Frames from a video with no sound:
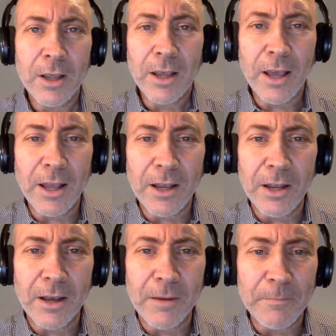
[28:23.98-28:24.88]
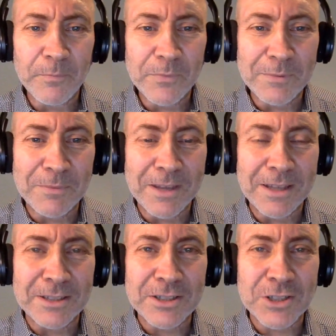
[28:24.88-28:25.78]
And
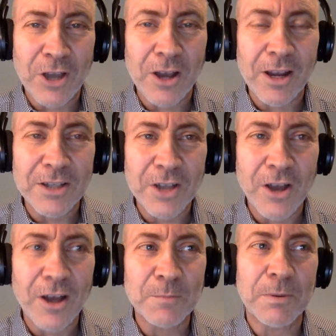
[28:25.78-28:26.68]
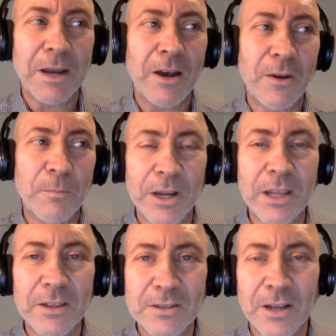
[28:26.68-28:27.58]
at this talk, I talked about
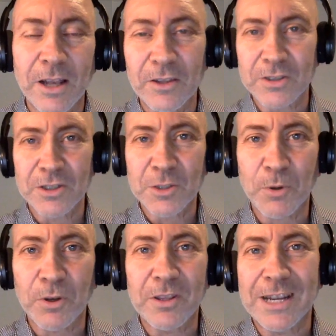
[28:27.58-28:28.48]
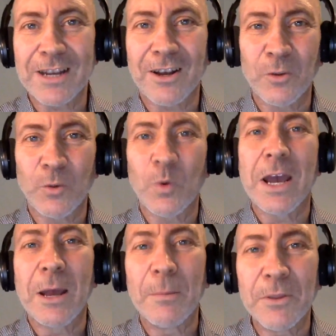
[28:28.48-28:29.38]
breaking the silos and just putting the data on the
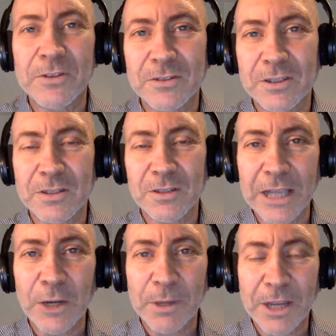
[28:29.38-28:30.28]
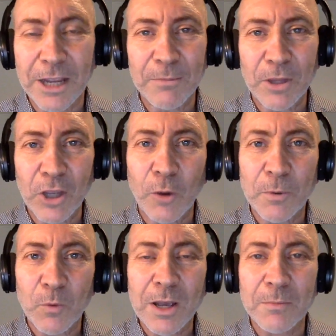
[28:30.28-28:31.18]
web. This later became the
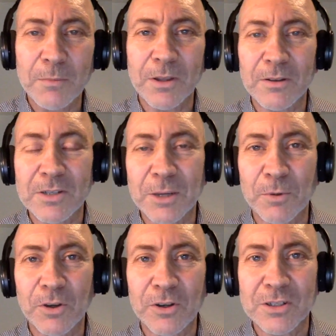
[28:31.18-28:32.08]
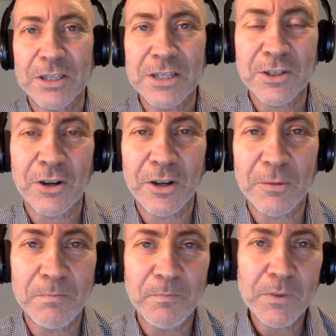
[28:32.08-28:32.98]
open web, and Tim Berners-Lee started
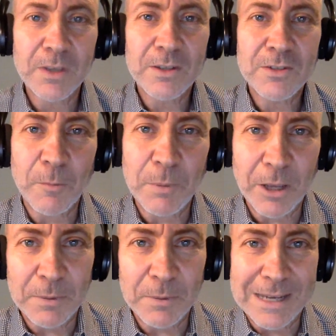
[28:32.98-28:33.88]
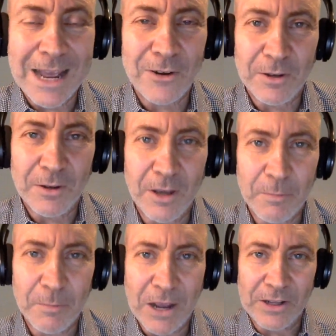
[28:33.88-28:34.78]
jumping up and down
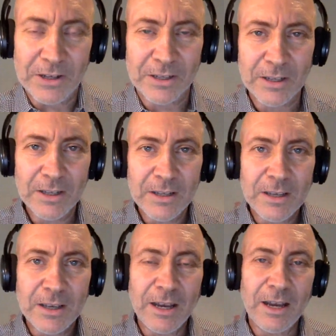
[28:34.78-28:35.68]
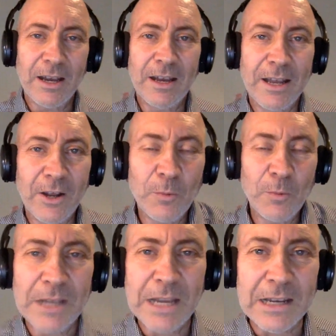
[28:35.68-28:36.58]
about it. And
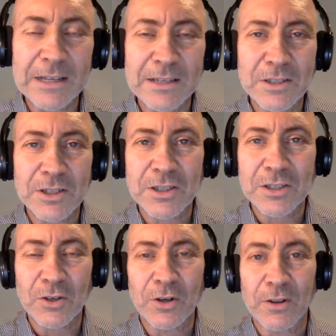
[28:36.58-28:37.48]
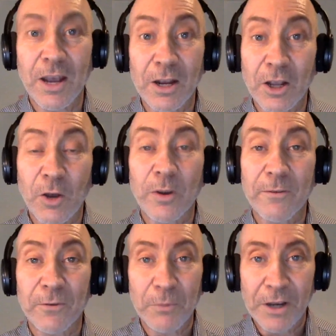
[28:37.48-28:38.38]
open data just sort of got going
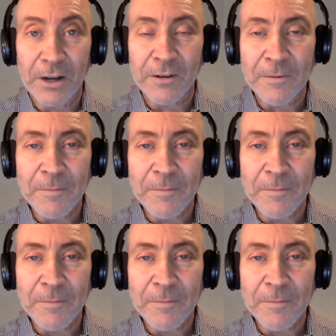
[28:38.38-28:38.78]
from there.